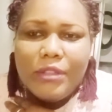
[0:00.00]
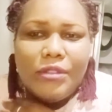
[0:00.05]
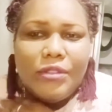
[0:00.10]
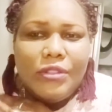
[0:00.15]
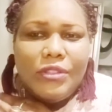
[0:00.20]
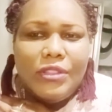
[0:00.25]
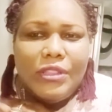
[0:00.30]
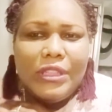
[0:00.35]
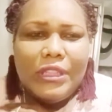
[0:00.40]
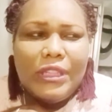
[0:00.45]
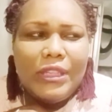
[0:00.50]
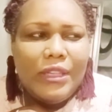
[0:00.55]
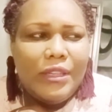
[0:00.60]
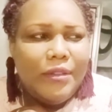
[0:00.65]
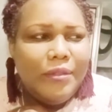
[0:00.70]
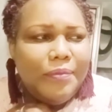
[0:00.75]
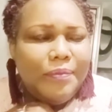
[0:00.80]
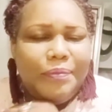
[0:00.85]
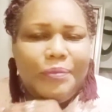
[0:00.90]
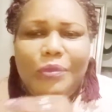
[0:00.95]

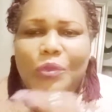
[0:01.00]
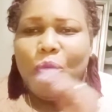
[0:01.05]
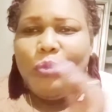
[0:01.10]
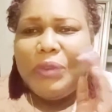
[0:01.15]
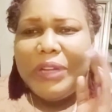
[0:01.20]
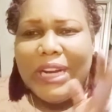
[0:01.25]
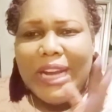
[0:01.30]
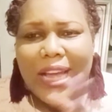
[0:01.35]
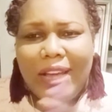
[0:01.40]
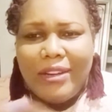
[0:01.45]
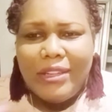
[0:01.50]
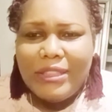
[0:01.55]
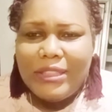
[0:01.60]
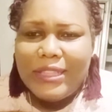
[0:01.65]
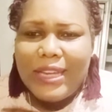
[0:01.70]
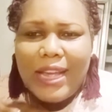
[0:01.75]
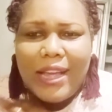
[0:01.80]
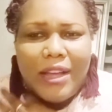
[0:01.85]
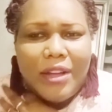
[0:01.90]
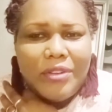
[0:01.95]
She went out of
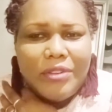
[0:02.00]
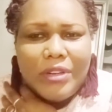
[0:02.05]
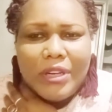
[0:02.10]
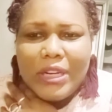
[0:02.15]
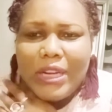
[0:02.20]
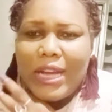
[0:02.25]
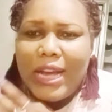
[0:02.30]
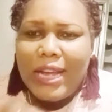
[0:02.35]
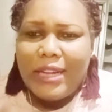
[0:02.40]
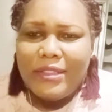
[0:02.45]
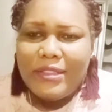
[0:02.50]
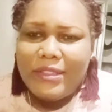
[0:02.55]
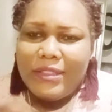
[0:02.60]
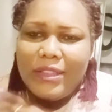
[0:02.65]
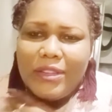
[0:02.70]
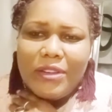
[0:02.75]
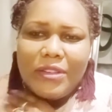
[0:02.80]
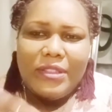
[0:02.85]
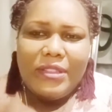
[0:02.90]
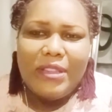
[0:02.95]
town or got
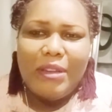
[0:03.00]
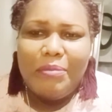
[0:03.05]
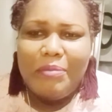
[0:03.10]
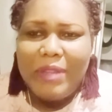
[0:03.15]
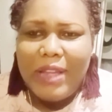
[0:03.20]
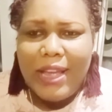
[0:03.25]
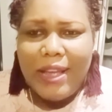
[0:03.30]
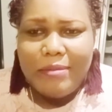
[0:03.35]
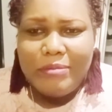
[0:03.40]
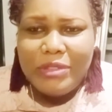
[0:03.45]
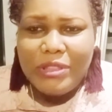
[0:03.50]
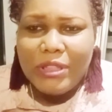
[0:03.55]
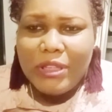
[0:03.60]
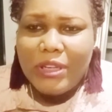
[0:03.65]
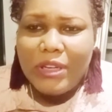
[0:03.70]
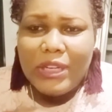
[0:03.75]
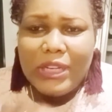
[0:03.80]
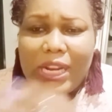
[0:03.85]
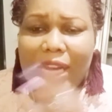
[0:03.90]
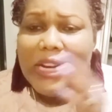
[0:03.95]
sick or something happened to
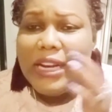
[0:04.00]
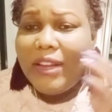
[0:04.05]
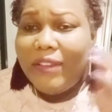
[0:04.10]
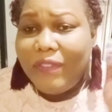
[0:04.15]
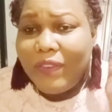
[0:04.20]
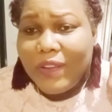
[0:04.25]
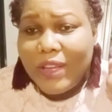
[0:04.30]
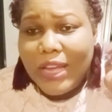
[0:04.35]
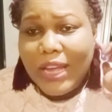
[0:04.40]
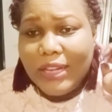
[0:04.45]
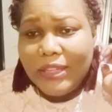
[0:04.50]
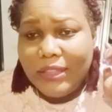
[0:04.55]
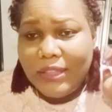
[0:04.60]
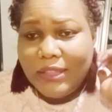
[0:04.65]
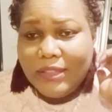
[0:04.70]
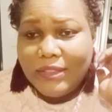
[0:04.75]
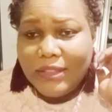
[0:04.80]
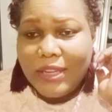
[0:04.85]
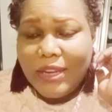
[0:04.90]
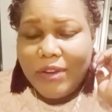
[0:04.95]
her, and I never got
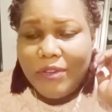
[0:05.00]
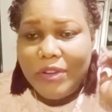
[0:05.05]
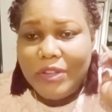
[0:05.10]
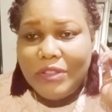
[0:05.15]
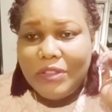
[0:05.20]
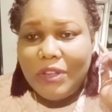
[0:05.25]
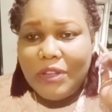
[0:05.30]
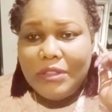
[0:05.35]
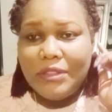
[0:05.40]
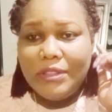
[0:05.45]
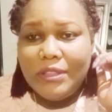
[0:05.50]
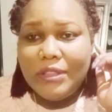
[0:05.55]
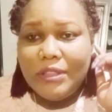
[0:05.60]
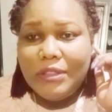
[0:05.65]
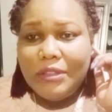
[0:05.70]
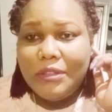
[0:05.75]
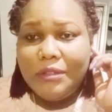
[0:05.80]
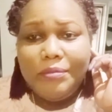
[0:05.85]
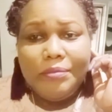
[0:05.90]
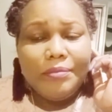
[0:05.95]
these earrings
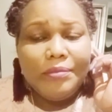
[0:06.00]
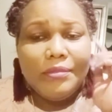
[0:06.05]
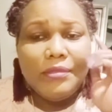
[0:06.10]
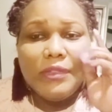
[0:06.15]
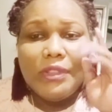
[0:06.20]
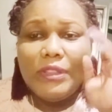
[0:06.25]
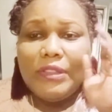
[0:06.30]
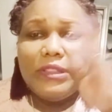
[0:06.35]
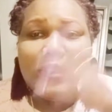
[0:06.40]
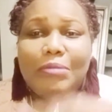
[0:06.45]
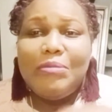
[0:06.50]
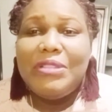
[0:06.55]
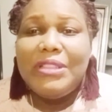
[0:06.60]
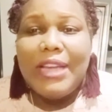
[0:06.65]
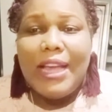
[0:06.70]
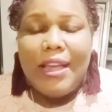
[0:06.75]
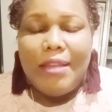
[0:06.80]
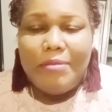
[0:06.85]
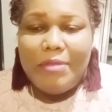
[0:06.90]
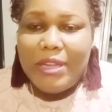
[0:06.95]
until
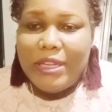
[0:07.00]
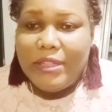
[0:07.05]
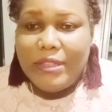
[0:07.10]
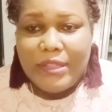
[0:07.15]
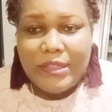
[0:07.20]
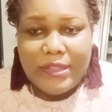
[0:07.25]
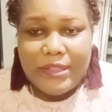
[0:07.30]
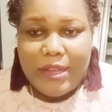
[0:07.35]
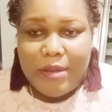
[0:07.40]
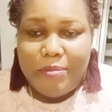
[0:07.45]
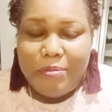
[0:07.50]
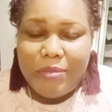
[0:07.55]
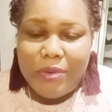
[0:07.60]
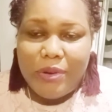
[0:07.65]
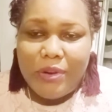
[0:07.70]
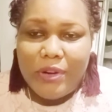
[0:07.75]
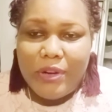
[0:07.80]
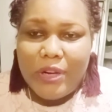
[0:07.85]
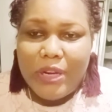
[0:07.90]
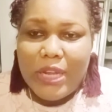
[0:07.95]
sometime in
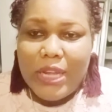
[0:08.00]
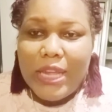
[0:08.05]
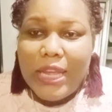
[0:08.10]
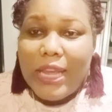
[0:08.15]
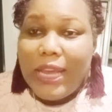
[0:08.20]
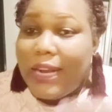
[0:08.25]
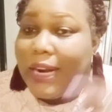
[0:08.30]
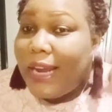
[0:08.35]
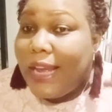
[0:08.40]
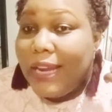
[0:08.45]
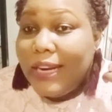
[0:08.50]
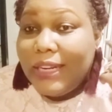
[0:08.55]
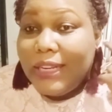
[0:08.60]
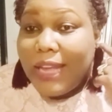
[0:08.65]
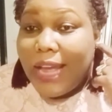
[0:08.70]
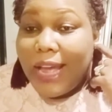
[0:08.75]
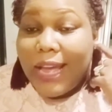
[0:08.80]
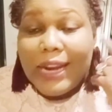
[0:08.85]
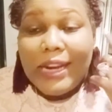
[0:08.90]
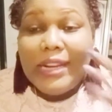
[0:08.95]
December. And I
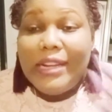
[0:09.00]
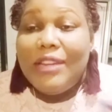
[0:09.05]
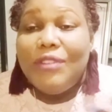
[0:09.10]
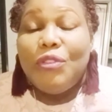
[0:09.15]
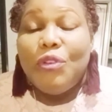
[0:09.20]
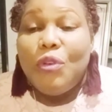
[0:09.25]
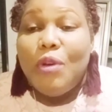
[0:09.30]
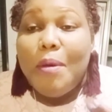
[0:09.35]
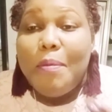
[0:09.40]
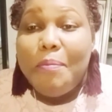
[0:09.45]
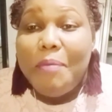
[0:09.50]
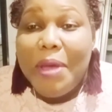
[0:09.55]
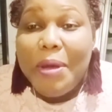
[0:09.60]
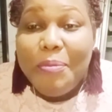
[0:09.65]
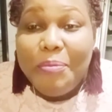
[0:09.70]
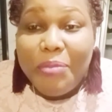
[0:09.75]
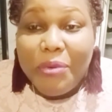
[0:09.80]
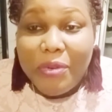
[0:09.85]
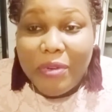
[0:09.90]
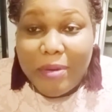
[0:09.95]
didn't even
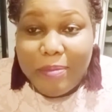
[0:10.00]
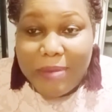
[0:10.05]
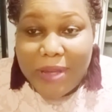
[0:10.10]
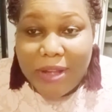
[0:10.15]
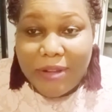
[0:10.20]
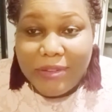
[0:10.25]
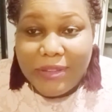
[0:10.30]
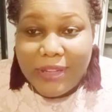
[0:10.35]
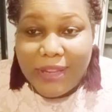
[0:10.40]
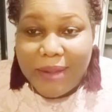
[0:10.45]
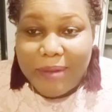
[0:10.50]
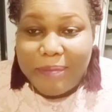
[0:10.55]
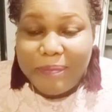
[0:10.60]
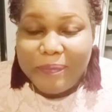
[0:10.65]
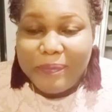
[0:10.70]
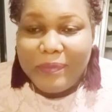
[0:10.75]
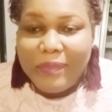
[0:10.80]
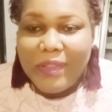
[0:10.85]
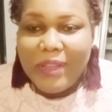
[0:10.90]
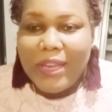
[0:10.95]
remember about them.
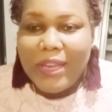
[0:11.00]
